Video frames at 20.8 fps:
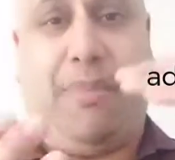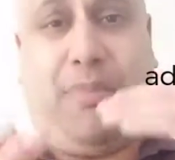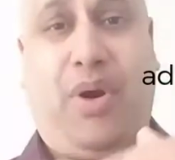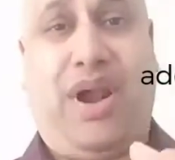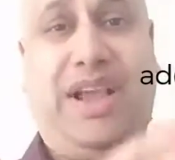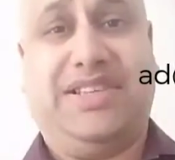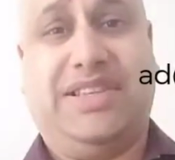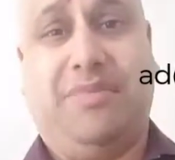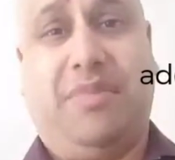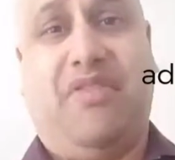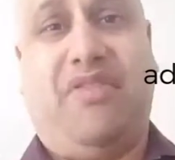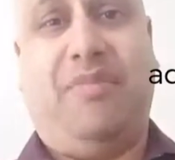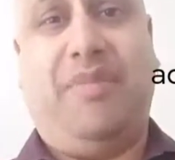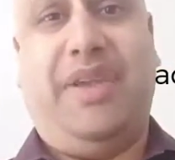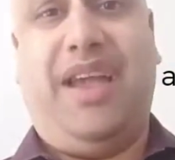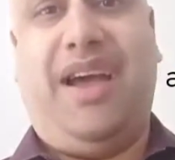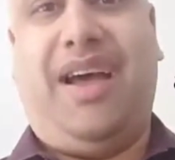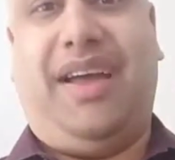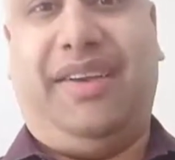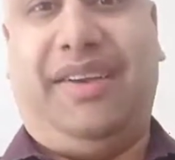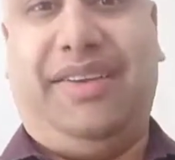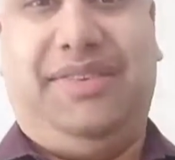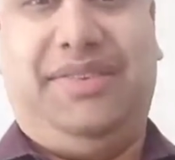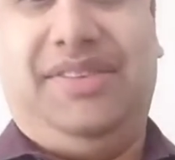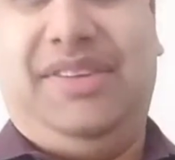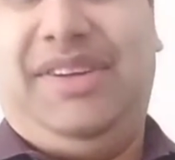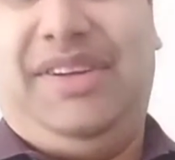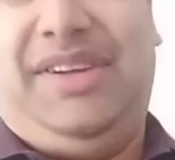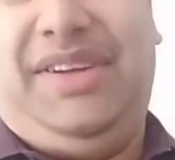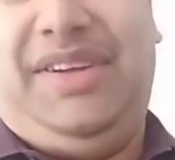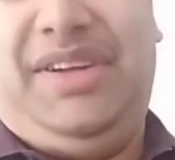price above and beyond
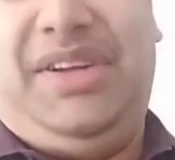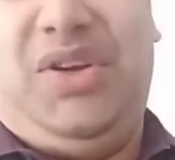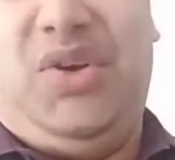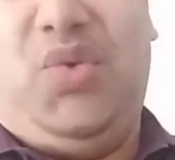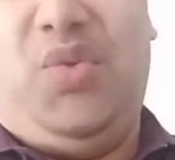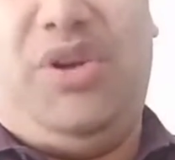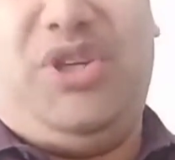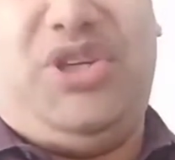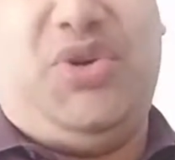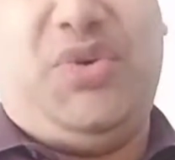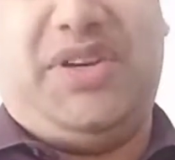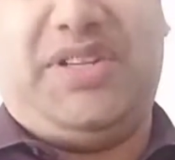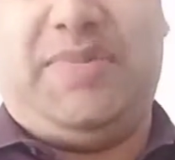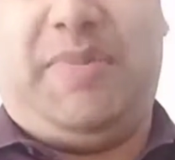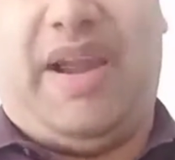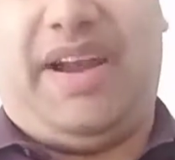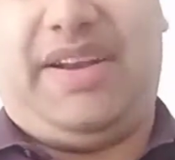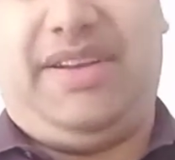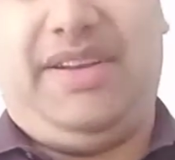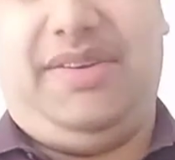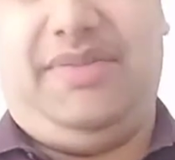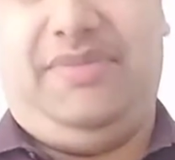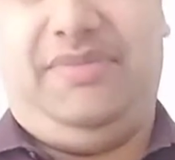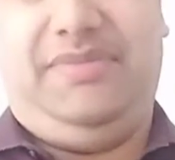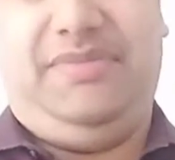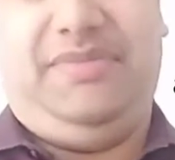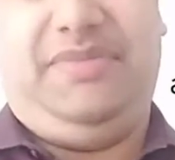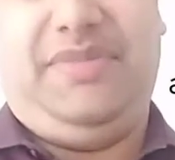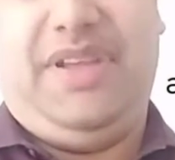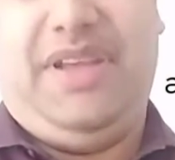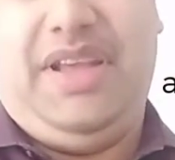what you expected.
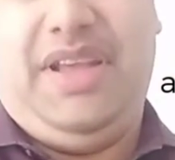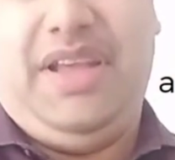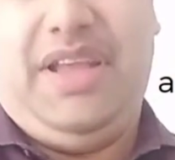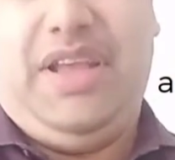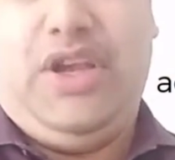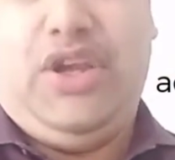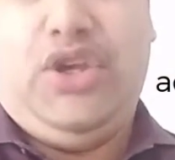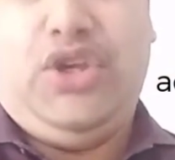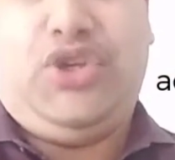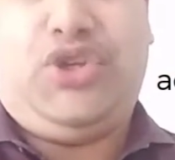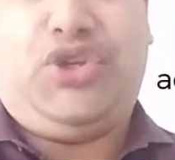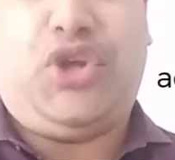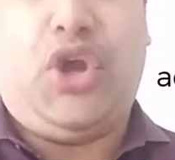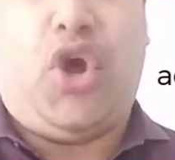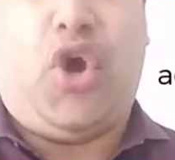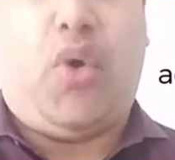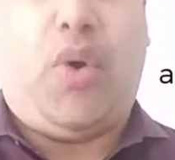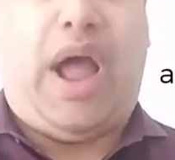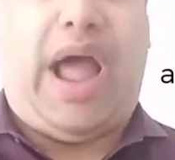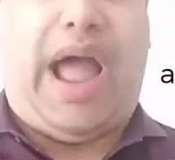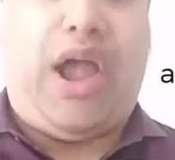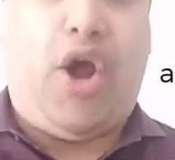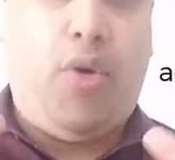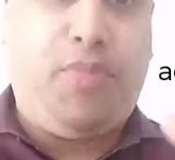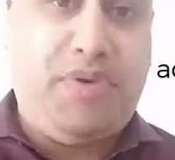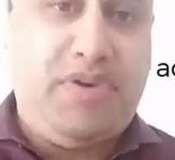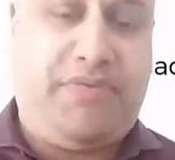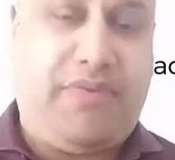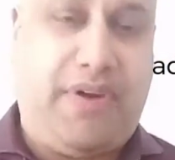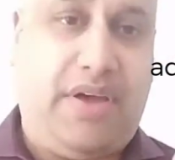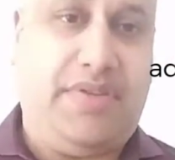So I hope
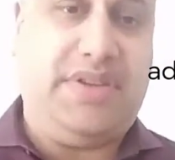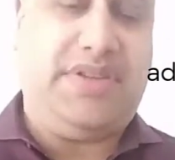you found